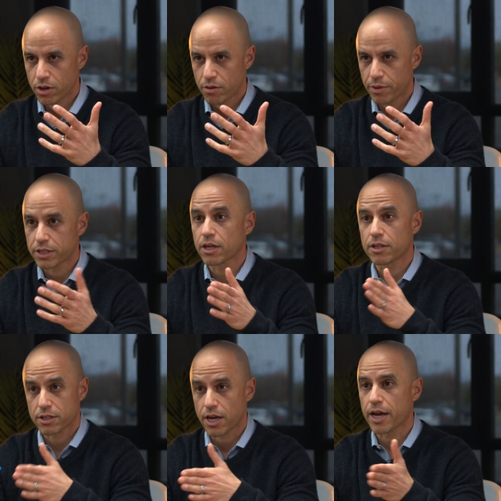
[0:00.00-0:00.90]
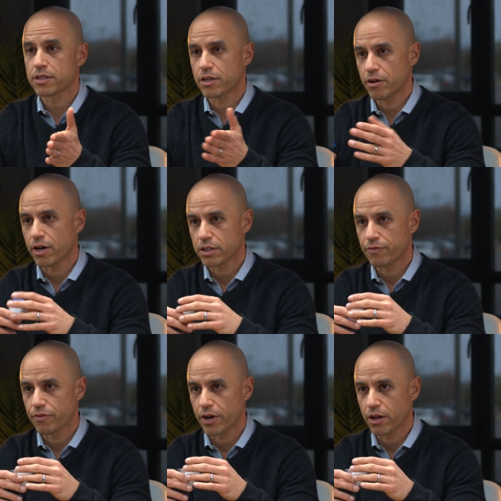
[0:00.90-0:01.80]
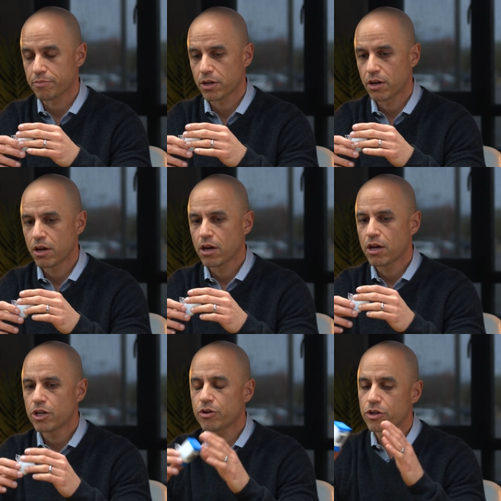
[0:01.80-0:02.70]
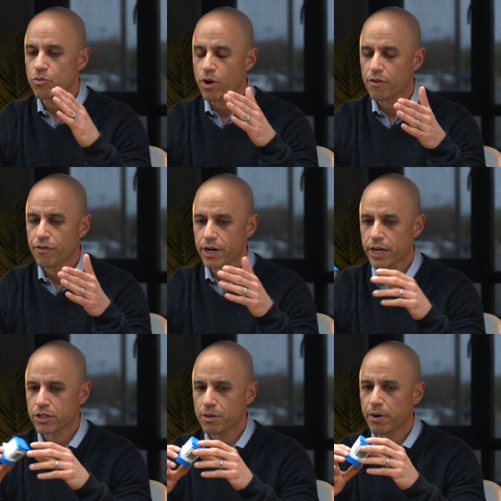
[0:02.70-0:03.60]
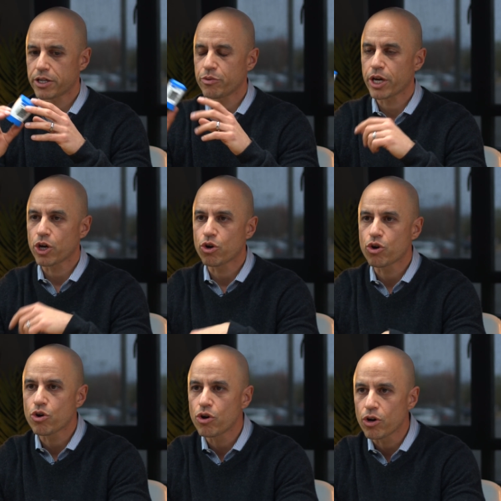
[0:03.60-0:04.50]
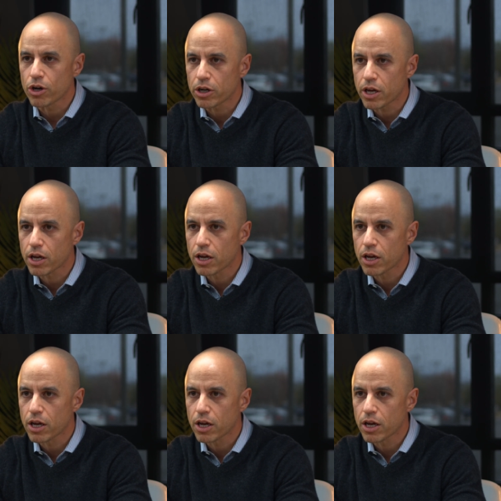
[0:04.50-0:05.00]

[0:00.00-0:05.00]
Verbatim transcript: based on the science that you guys have developed. You can do well financially by doing good